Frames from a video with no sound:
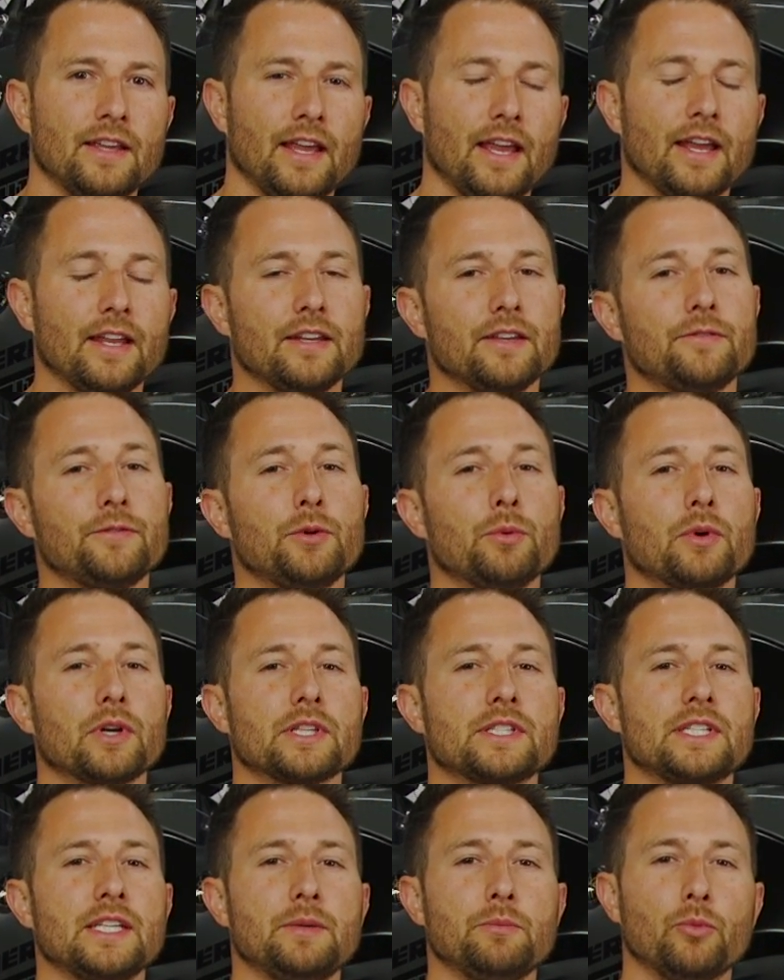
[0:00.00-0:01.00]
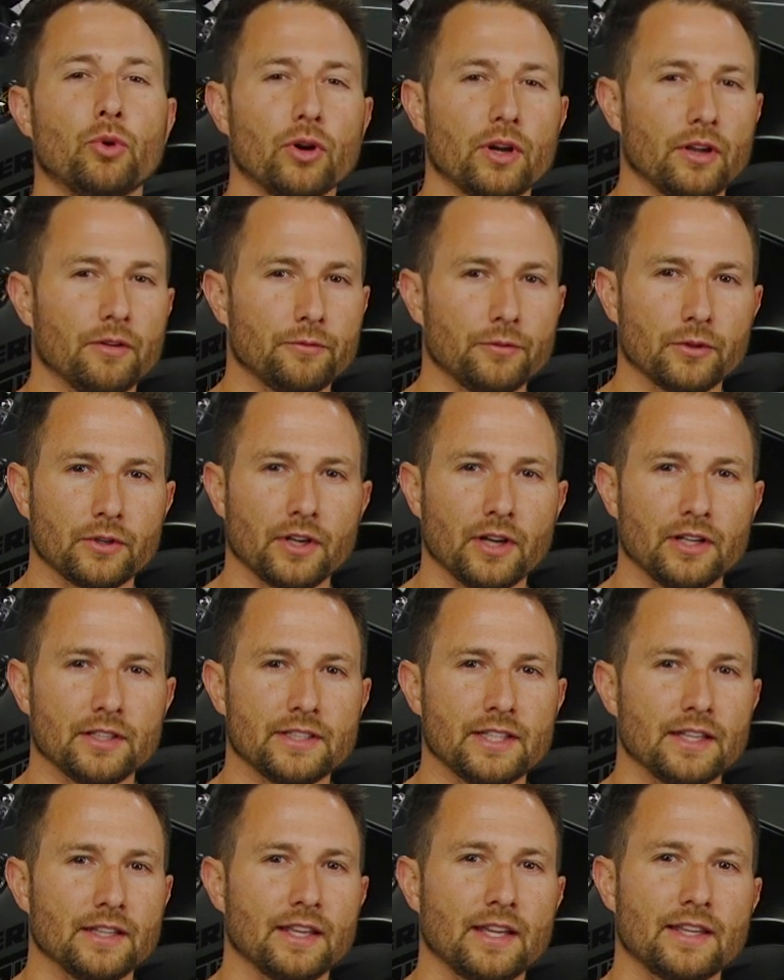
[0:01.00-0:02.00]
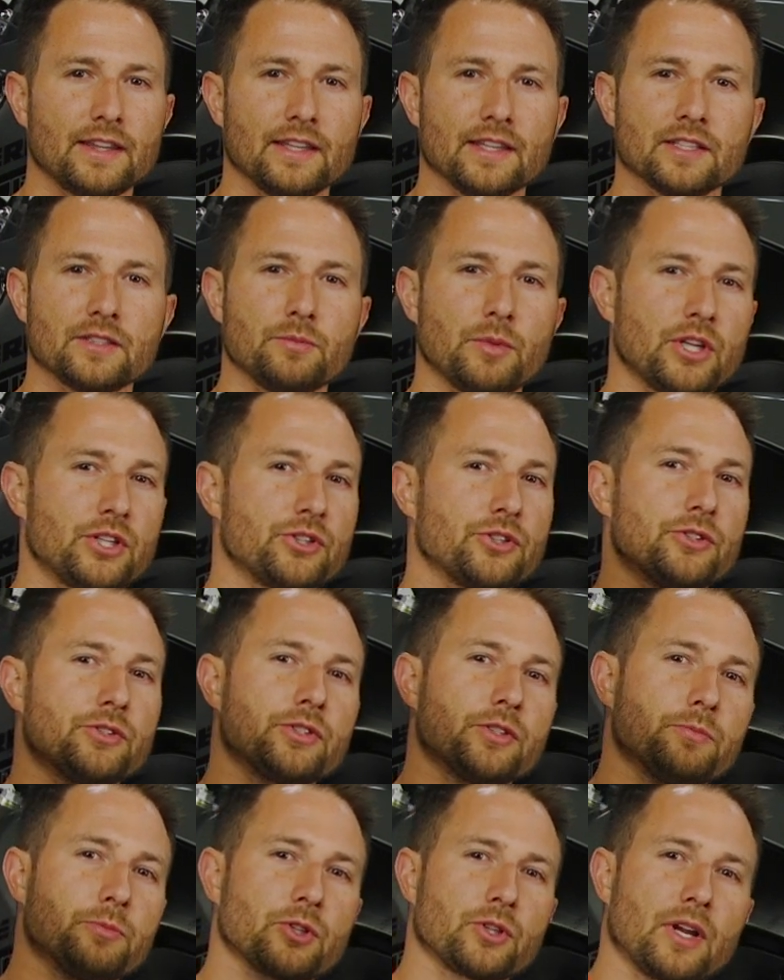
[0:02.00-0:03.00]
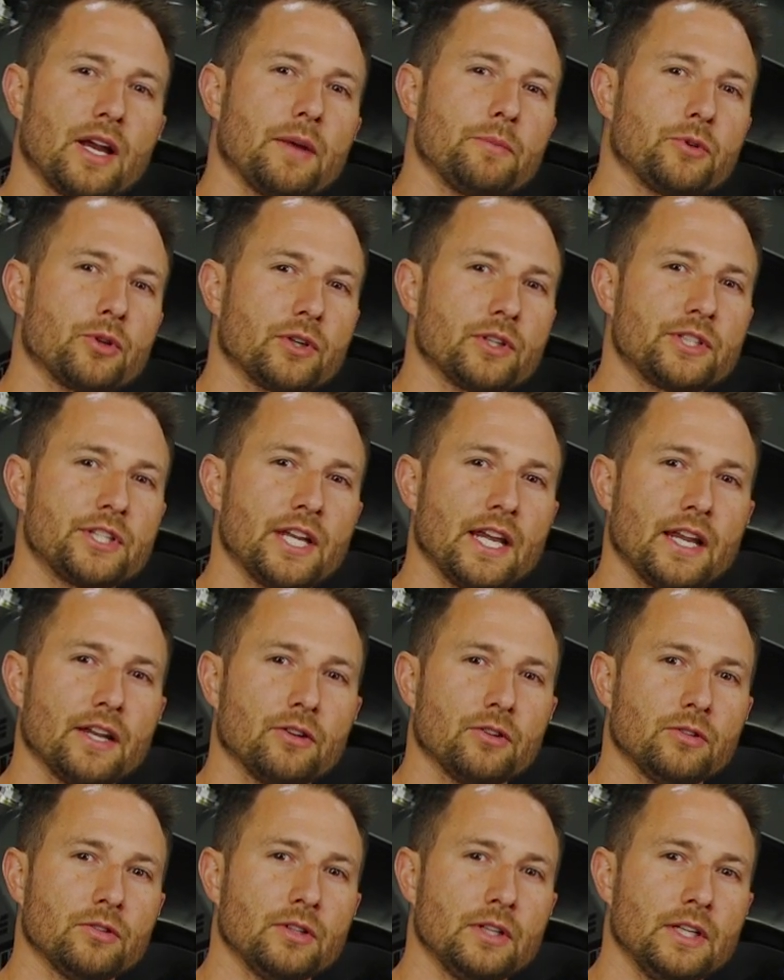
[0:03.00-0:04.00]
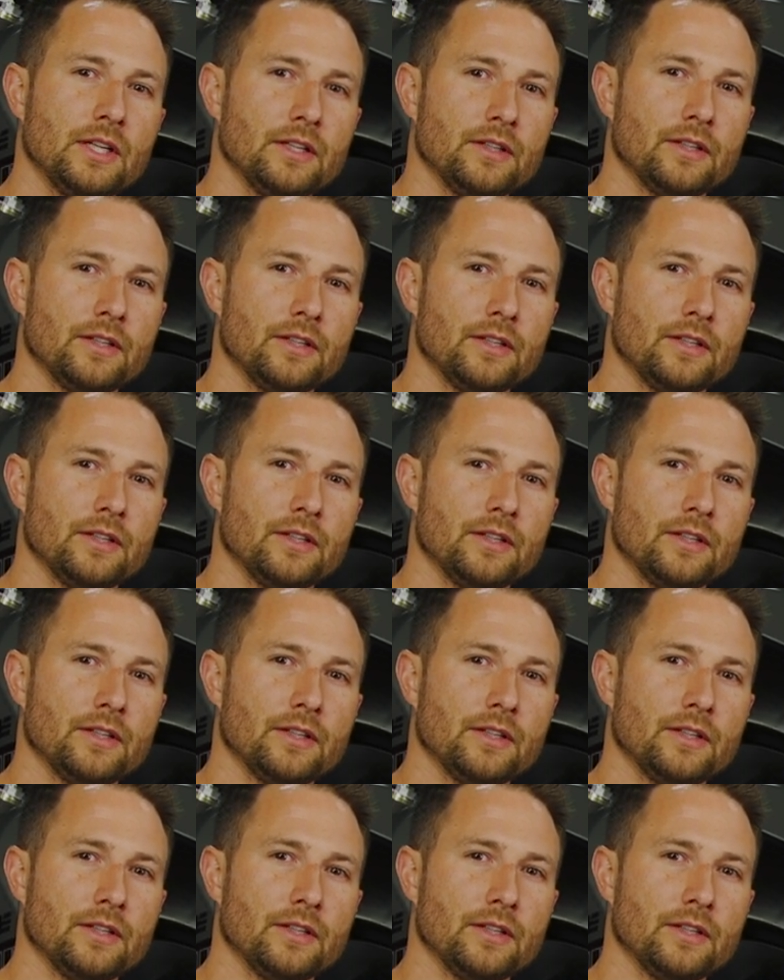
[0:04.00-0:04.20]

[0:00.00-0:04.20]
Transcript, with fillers: And if you wanna see more helpful content like this, make sure you subscribe to our channel.